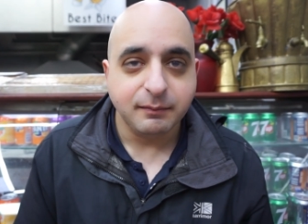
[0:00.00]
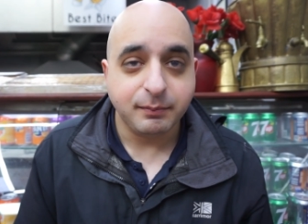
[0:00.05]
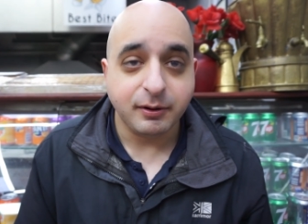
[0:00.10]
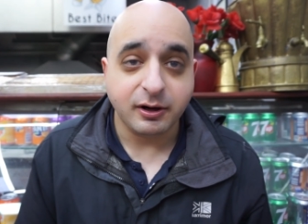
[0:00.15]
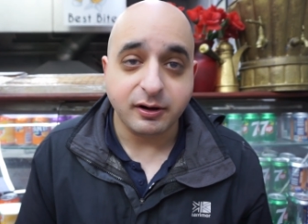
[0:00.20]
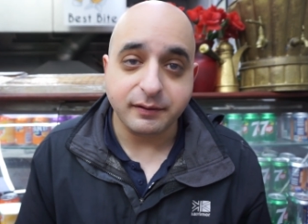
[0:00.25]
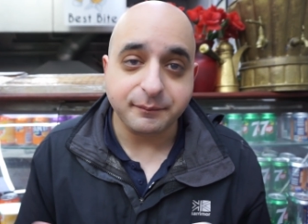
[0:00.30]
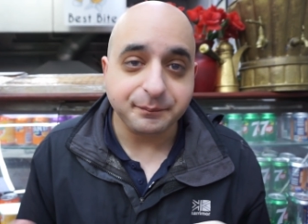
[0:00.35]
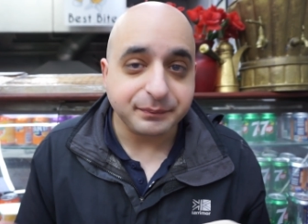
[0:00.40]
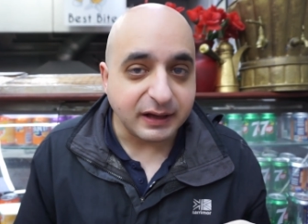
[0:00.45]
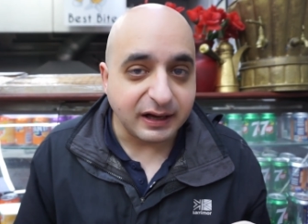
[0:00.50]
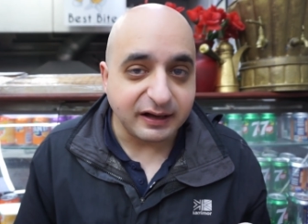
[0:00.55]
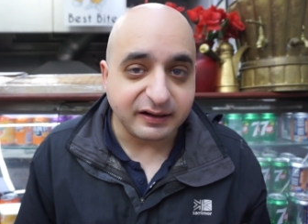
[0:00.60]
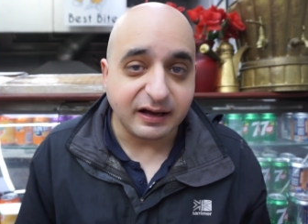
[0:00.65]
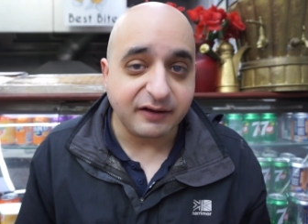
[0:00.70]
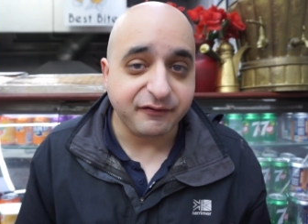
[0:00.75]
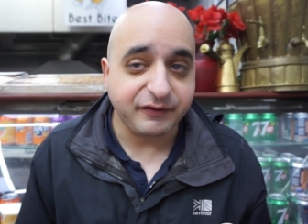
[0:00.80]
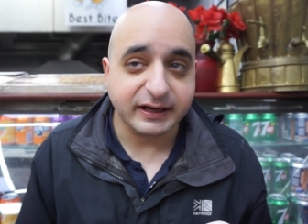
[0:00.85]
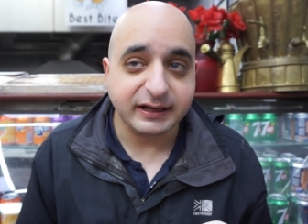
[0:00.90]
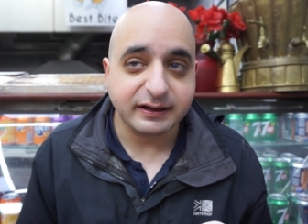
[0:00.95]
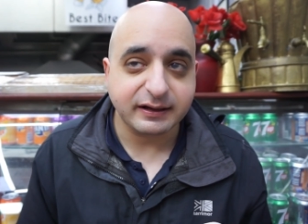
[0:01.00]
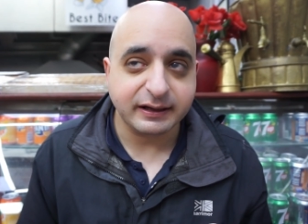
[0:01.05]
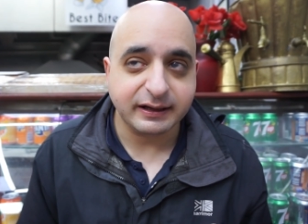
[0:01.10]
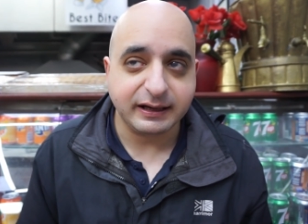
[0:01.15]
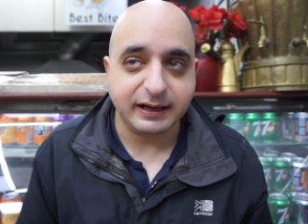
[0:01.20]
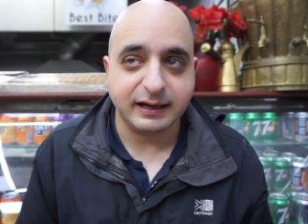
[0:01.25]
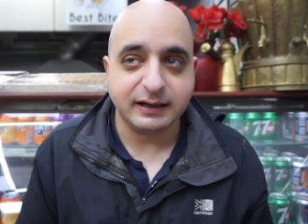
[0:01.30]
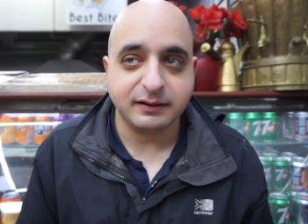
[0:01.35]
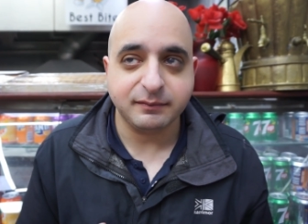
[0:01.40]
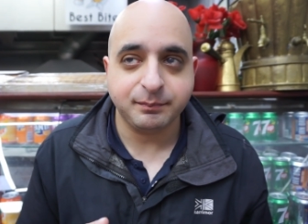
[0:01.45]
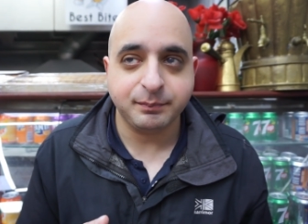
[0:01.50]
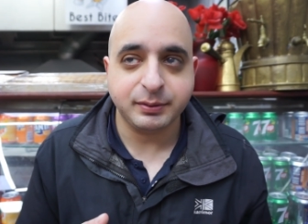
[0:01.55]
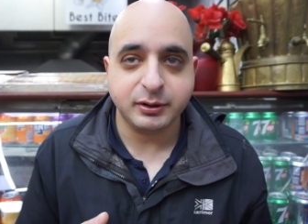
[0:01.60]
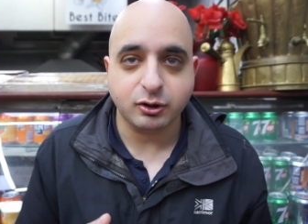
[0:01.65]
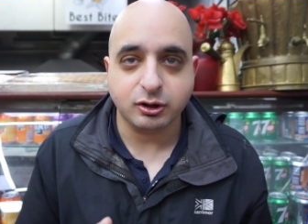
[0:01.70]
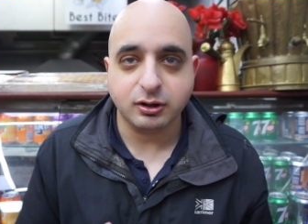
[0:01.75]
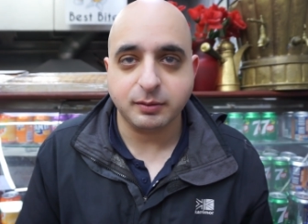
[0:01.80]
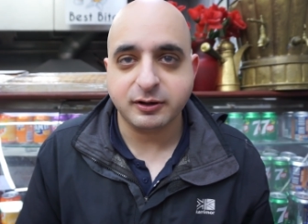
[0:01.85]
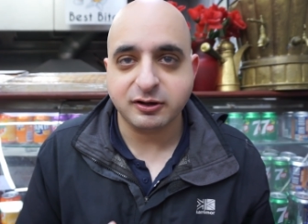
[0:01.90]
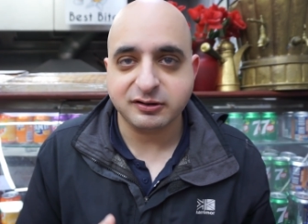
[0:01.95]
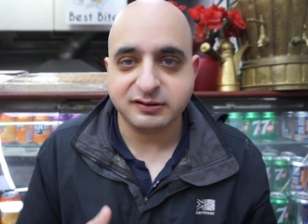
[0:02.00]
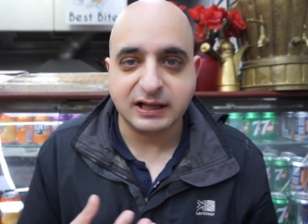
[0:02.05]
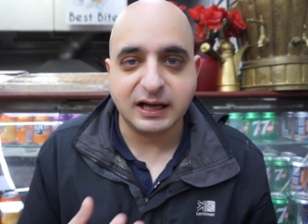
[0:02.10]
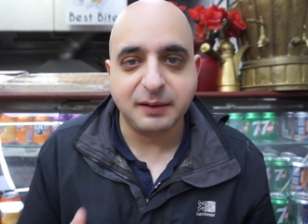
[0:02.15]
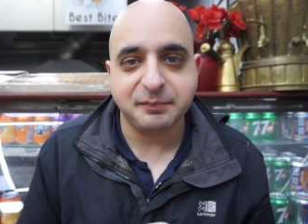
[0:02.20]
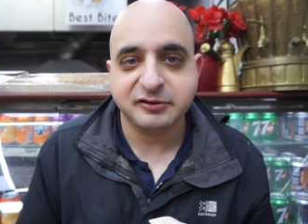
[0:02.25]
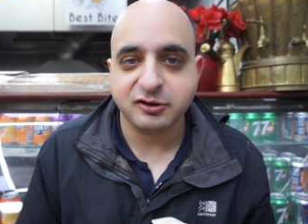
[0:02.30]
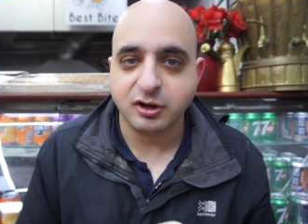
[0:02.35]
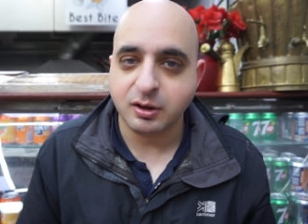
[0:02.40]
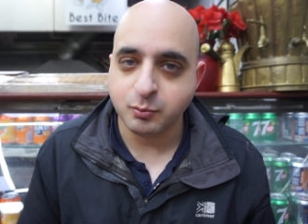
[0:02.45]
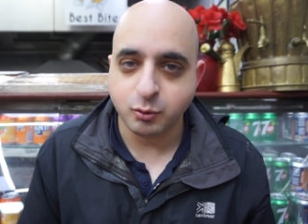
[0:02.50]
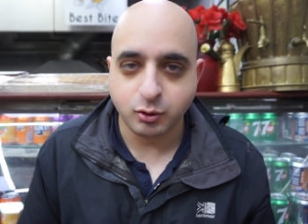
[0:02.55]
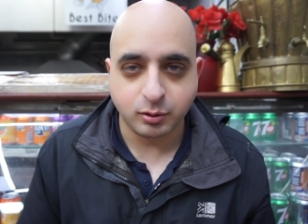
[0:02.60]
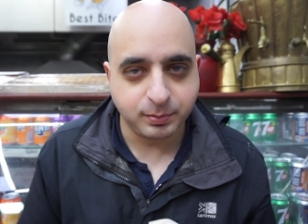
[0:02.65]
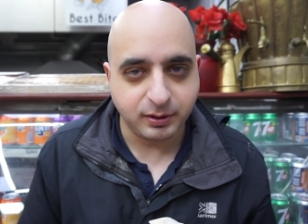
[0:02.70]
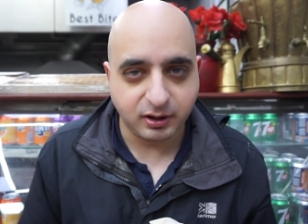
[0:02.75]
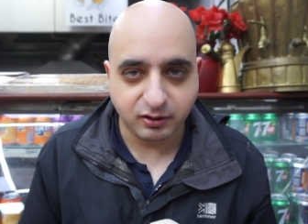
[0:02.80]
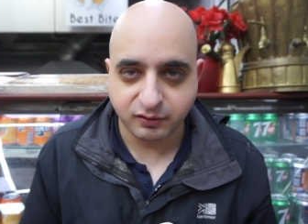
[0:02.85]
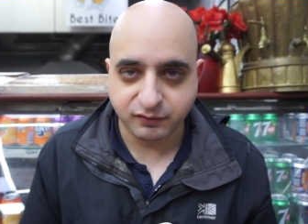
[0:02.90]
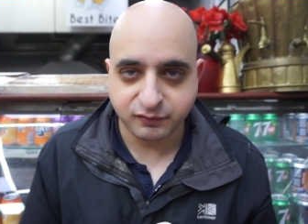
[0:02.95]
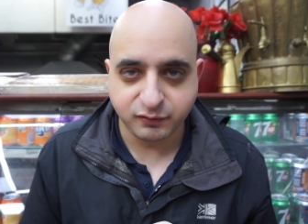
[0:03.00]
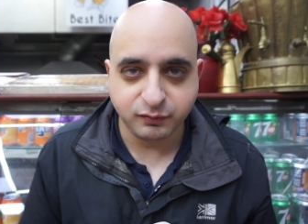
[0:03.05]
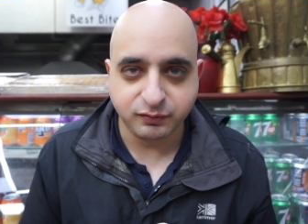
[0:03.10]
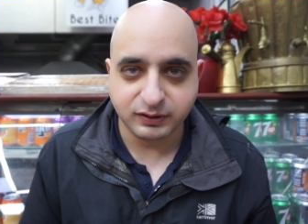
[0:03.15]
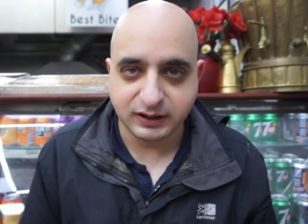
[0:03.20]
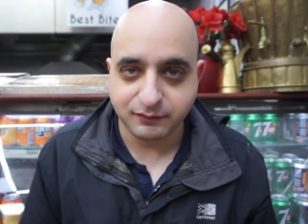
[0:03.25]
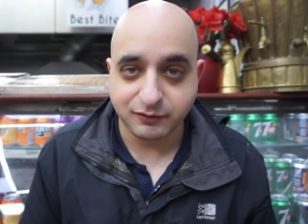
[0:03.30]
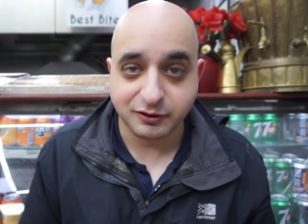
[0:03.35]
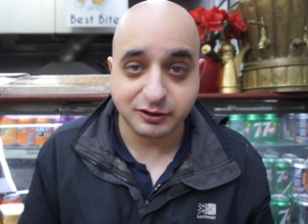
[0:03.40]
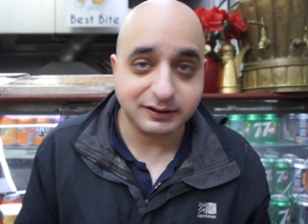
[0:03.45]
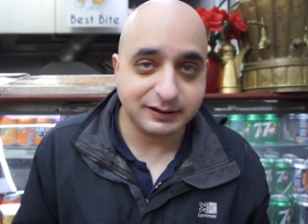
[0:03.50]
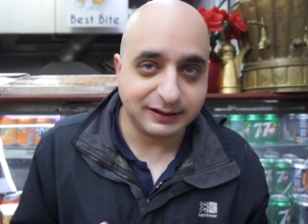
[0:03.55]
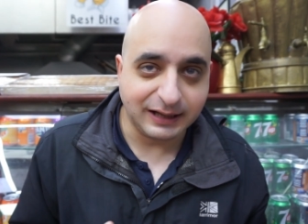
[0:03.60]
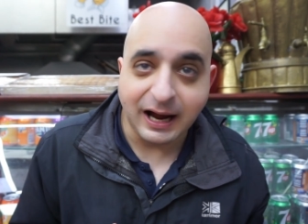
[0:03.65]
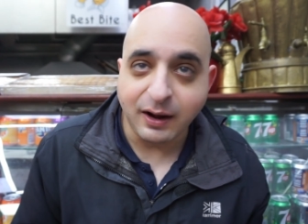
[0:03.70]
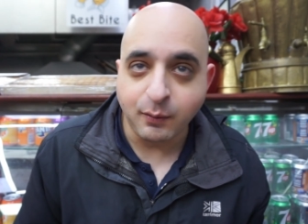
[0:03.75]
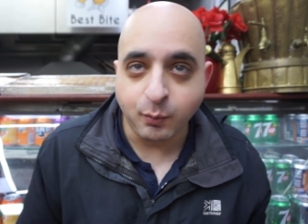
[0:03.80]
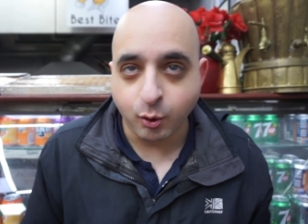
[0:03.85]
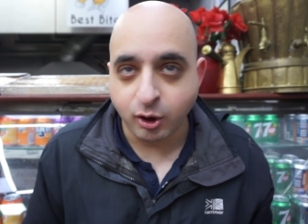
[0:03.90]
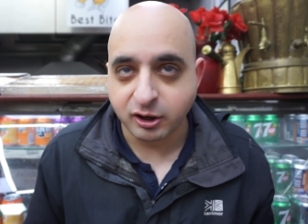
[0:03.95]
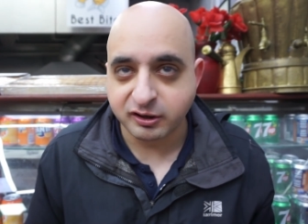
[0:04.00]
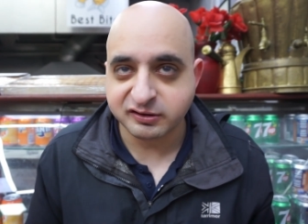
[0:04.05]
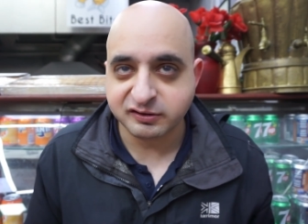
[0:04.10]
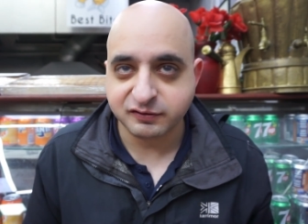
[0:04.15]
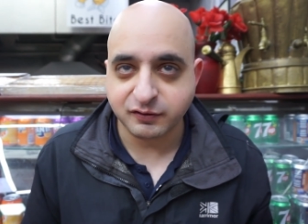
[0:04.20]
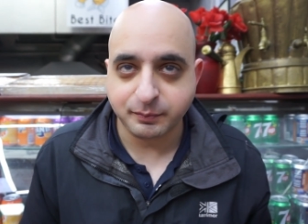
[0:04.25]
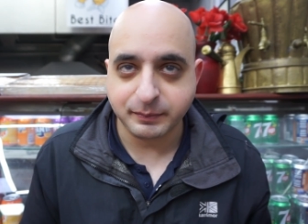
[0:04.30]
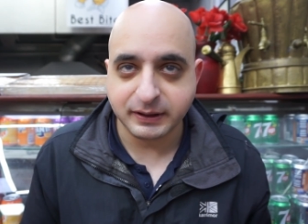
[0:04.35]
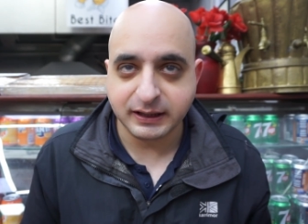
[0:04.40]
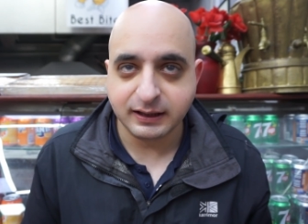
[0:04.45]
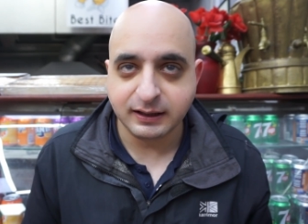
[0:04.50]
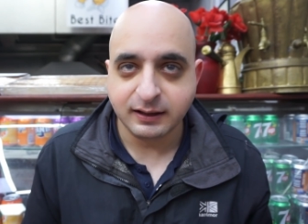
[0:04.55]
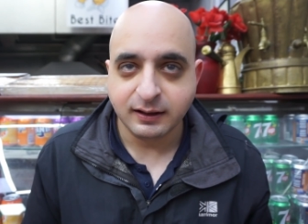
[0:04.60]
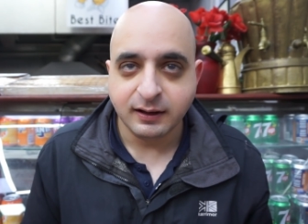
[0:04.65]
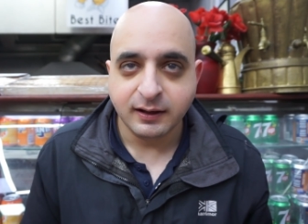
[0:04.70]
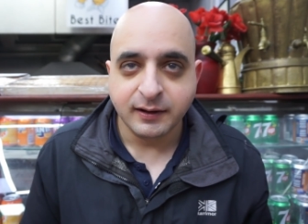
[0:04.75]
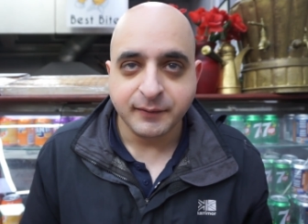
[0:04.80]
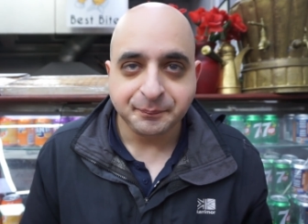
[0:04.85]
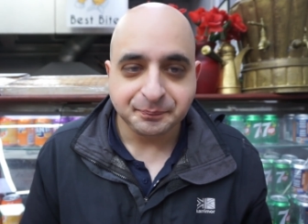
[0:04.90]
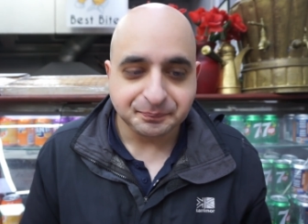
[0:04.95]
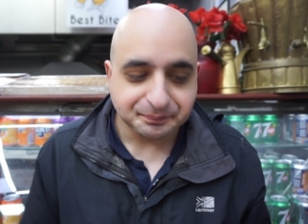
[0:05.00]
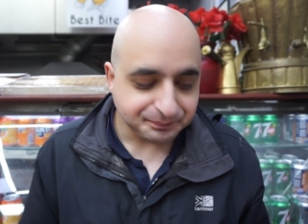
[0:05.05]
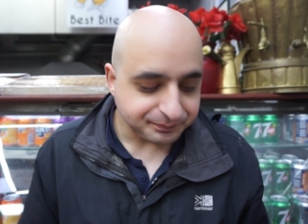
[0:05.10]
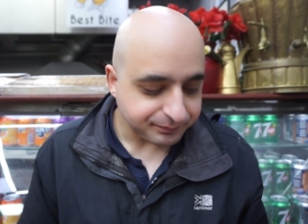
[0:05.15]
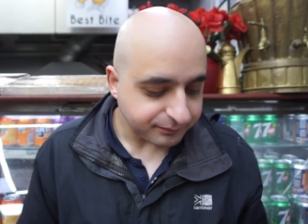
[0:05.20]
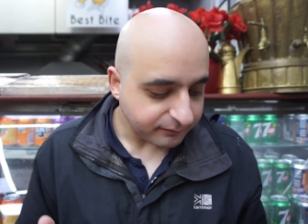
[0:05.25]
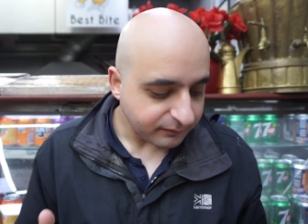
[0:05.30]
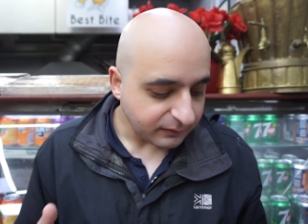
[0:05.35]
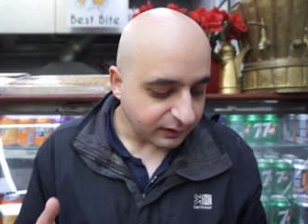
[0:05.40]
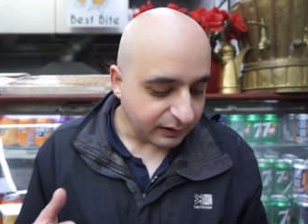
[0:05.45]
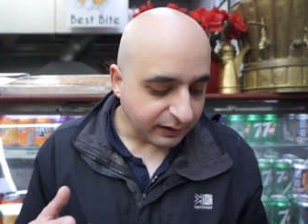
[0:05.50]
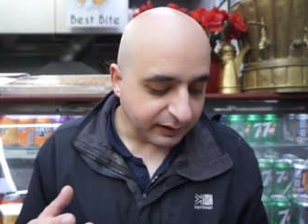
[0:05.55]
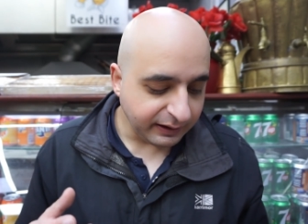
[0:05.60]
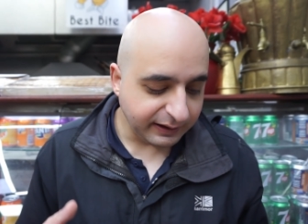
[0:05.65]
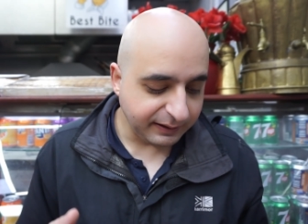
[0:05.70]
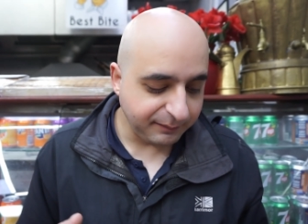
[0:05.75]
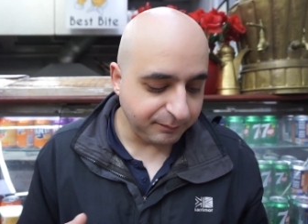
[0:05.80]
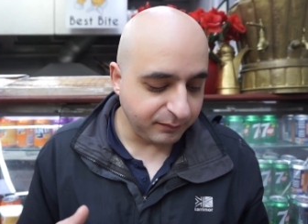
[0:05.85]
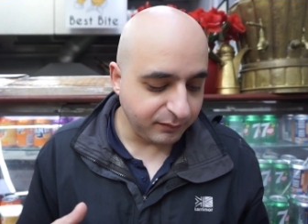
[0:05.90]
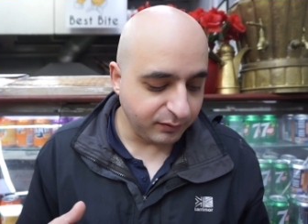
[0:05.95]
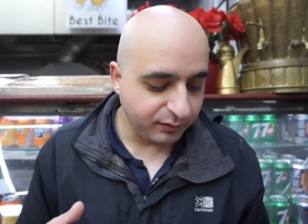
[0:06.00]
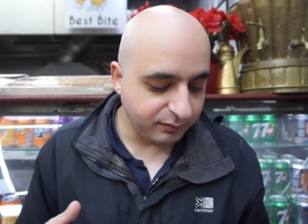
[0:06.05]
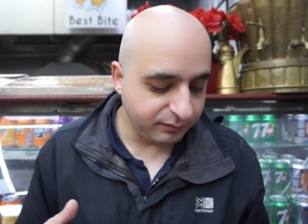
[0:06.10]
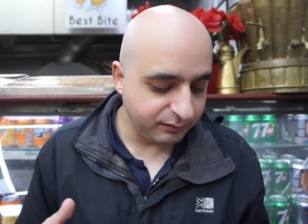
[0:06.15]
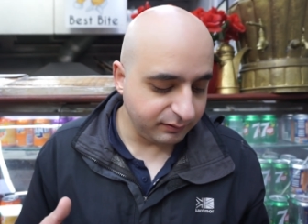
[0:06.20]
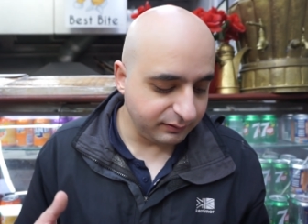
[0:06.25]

but I, I think again purely because lamb's got a more powerful flavour, that works for me. Um,